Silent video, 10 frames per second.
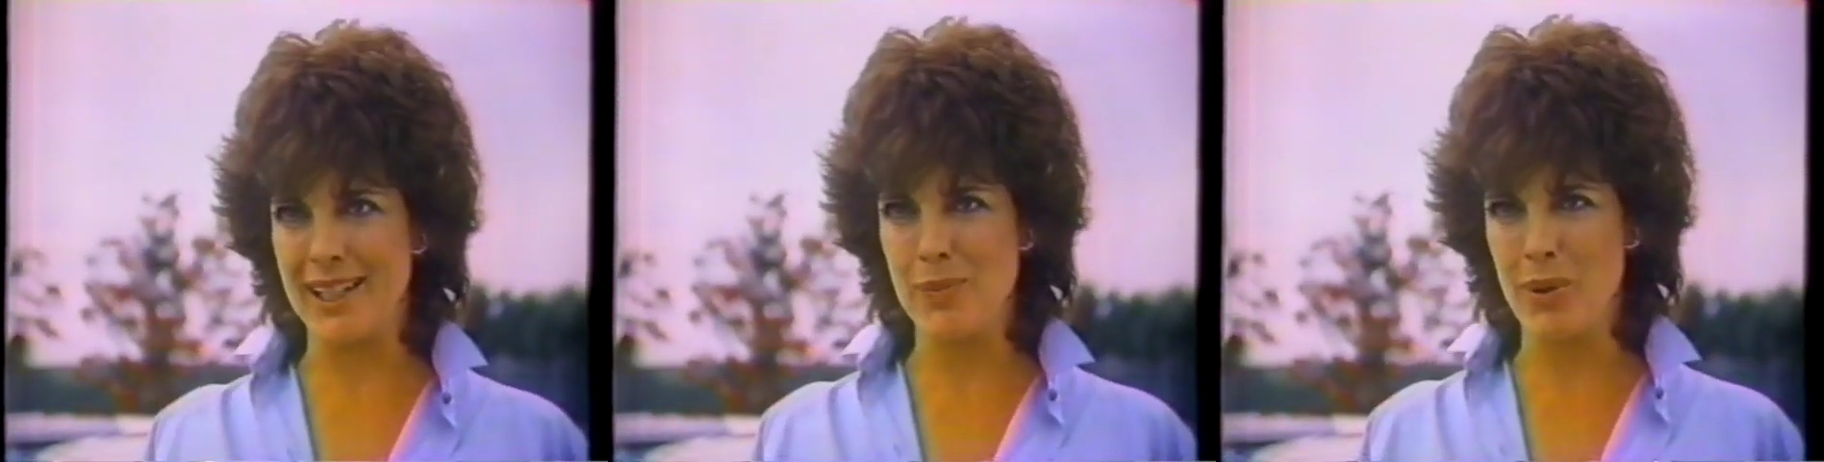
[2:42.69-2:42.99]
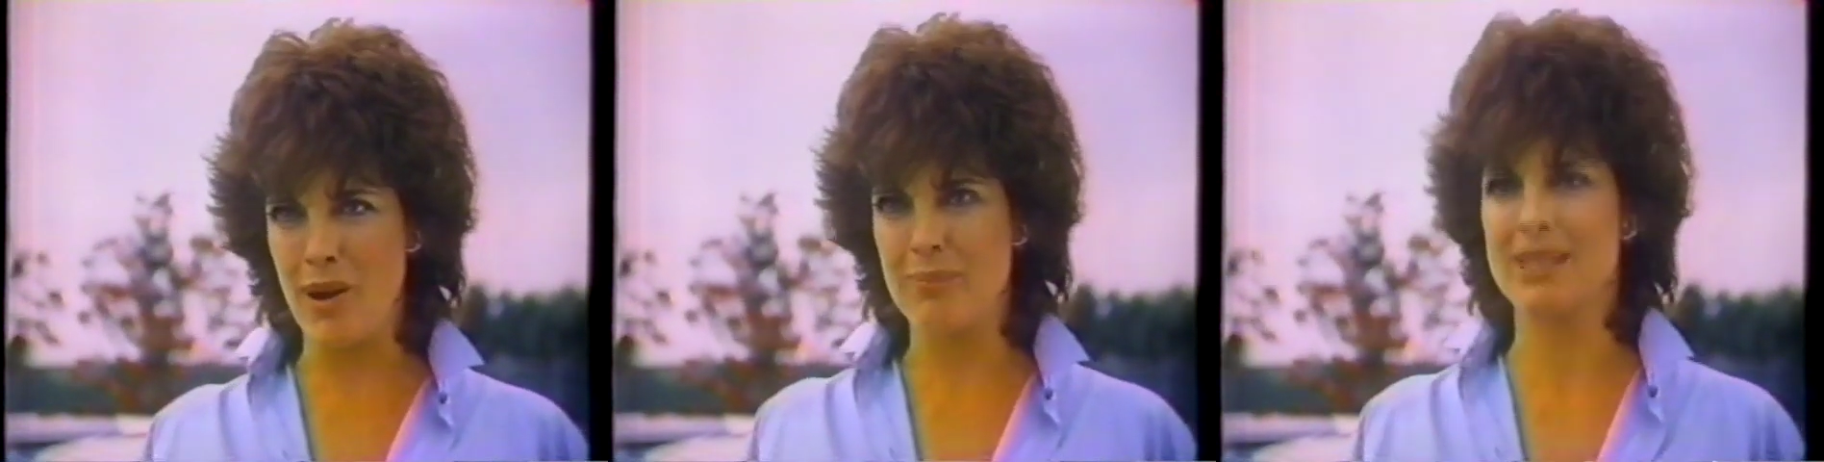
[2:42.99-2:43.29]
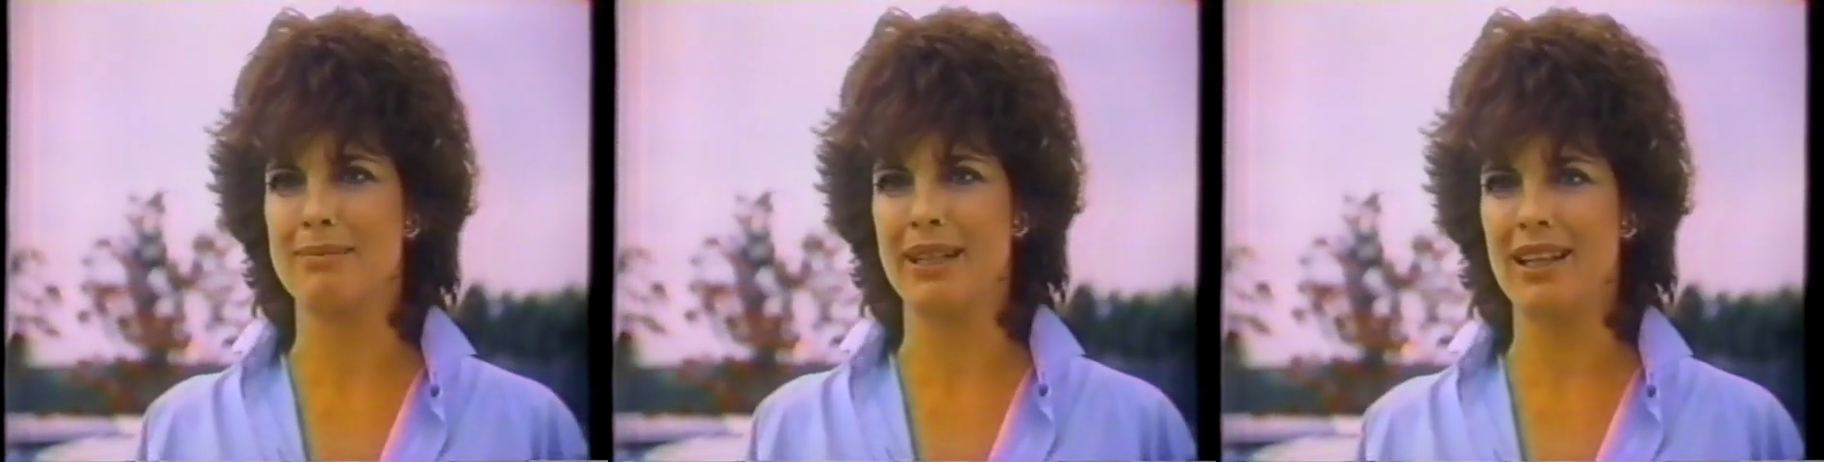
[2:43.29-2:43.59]
he
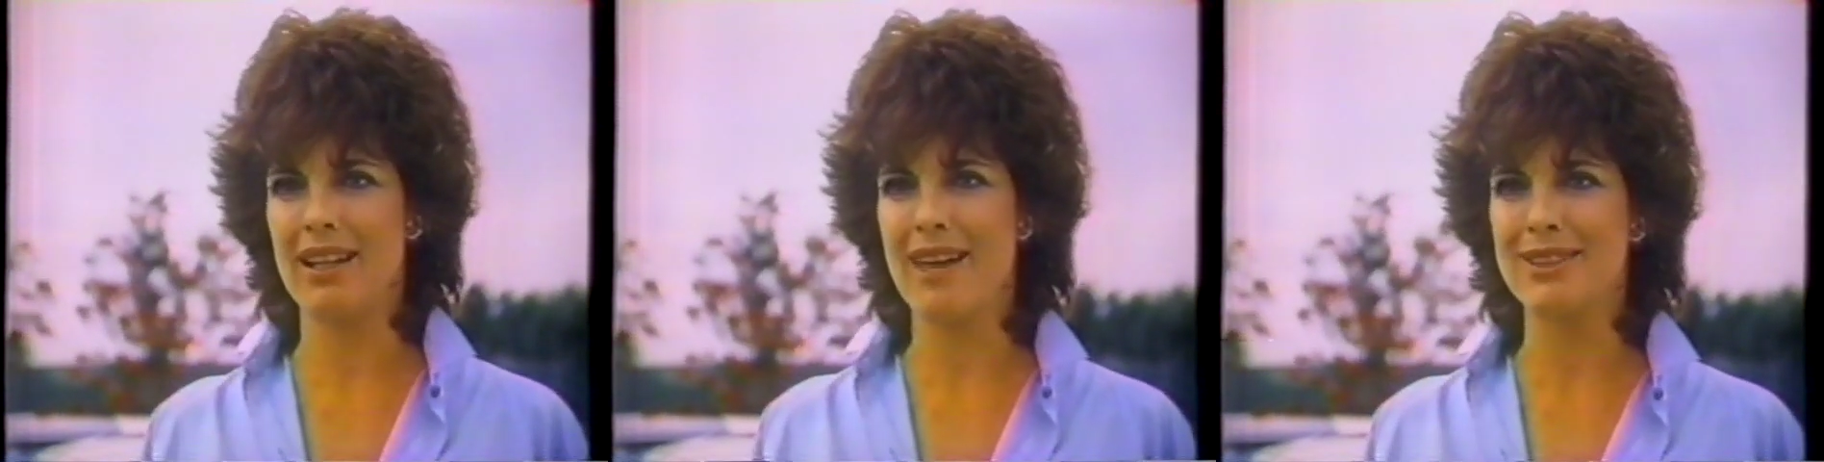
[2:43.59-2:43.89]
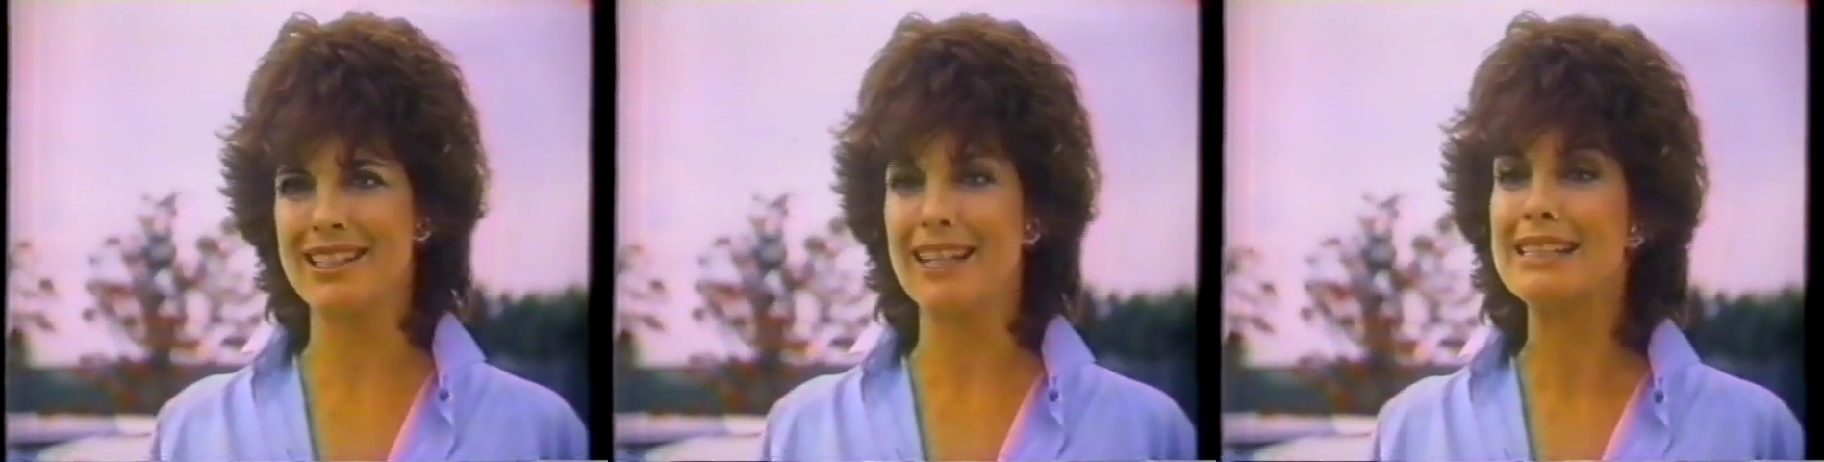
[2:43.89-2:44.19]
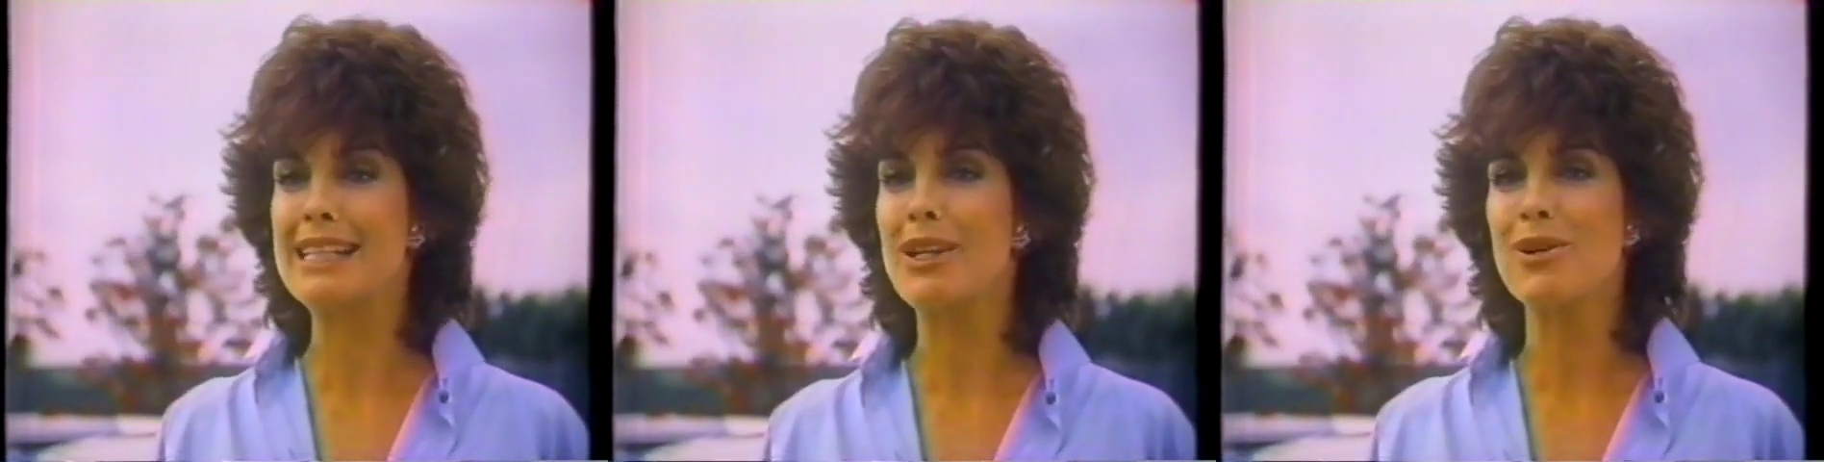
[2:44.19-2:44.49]
promised me he'd have a
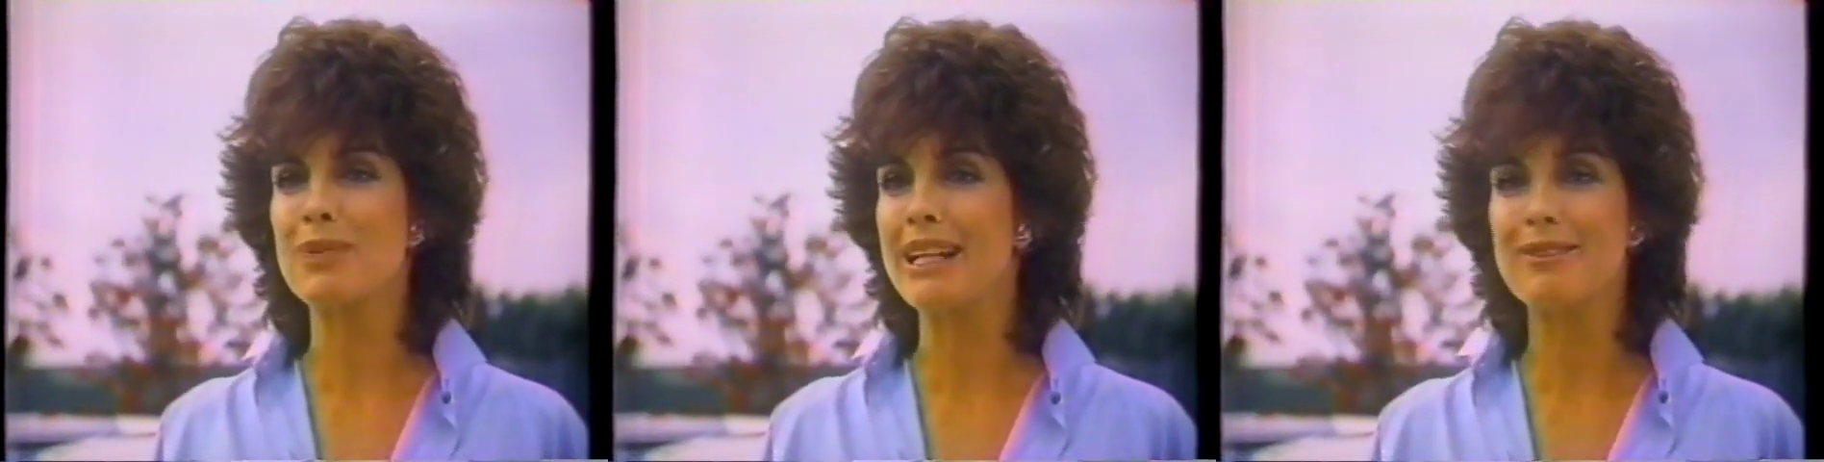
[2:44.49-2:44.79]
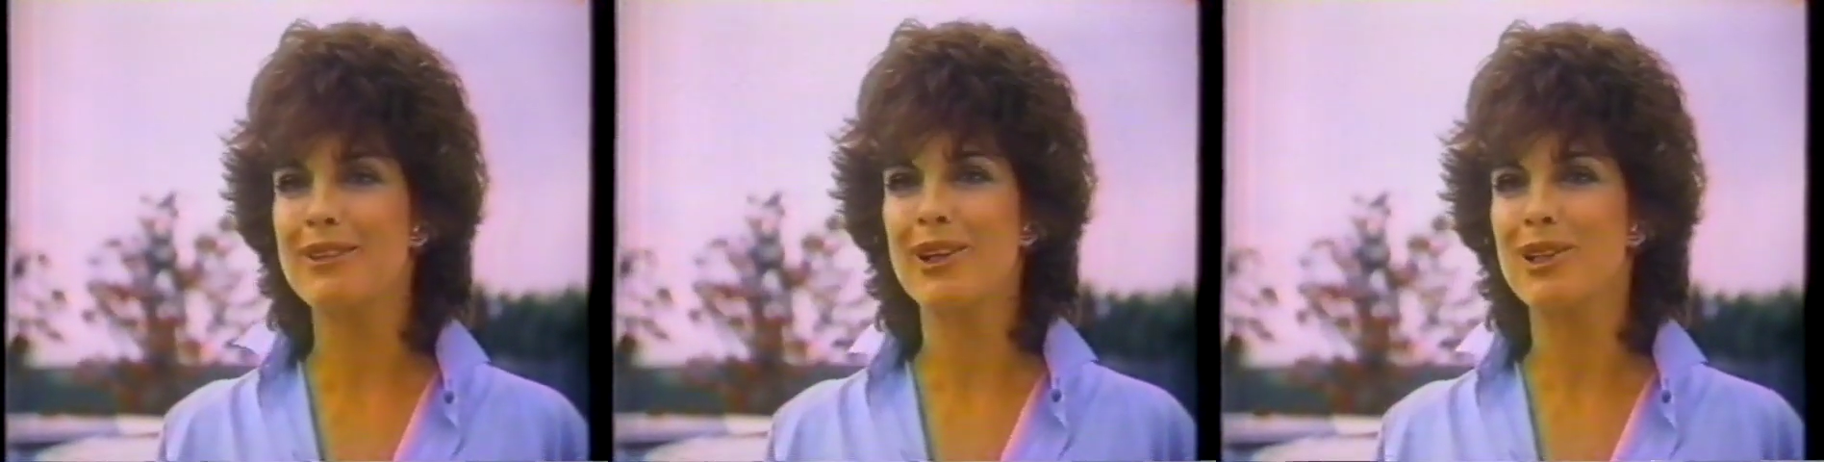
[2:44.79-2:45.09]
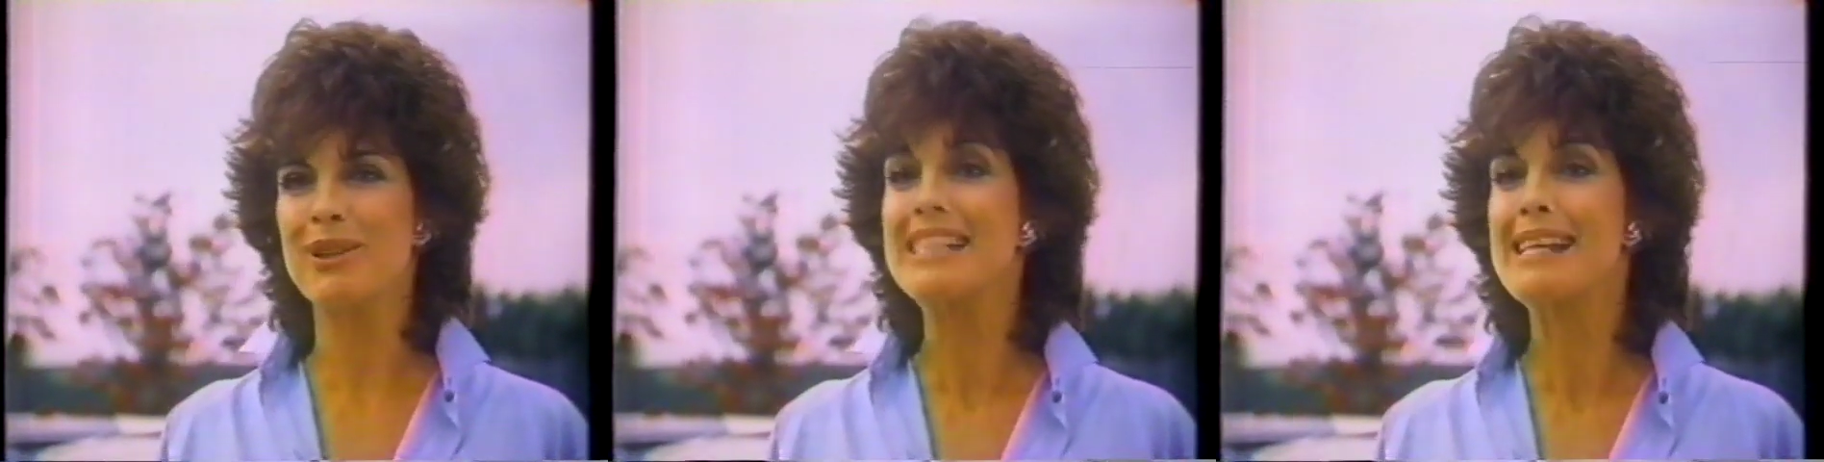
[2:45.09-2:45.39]
tuxedo ready for
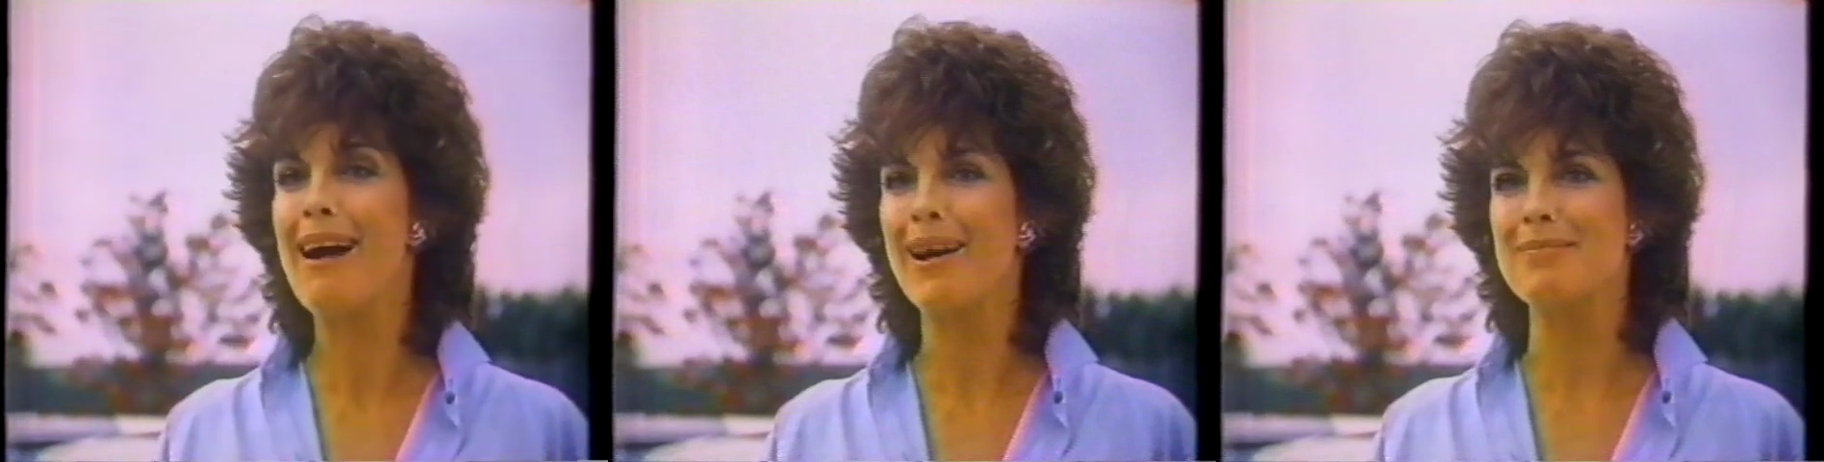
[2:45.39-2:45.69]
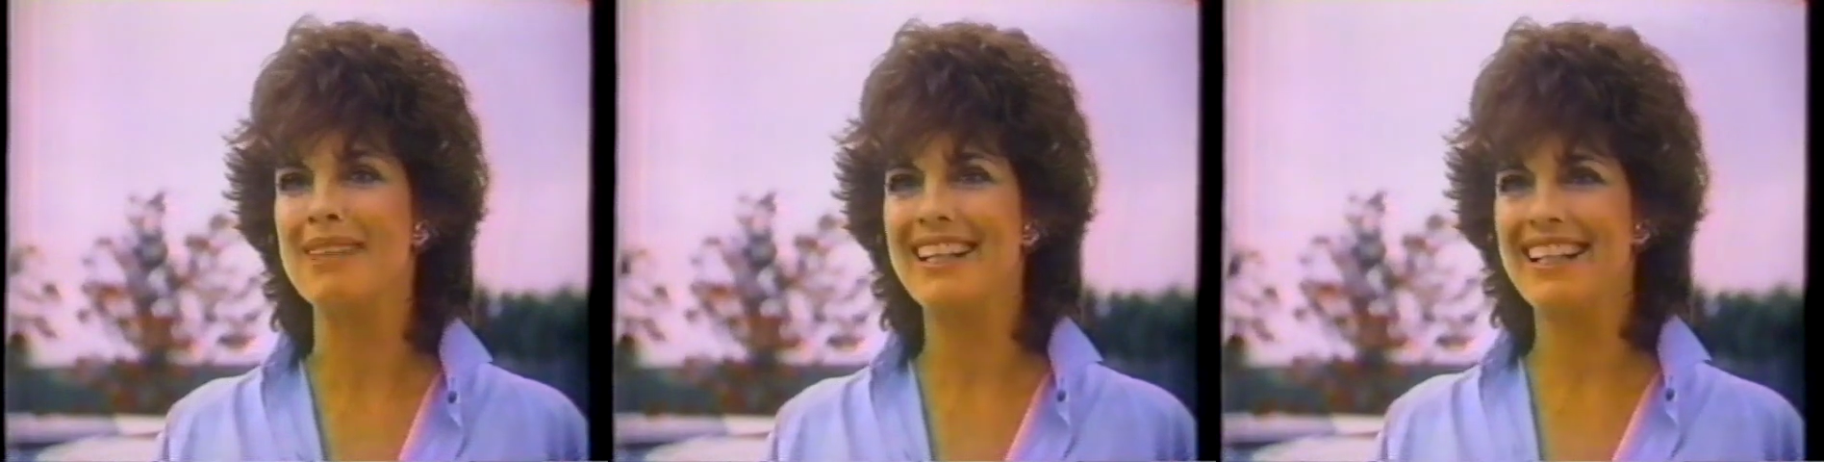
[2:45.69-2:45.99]
you in time.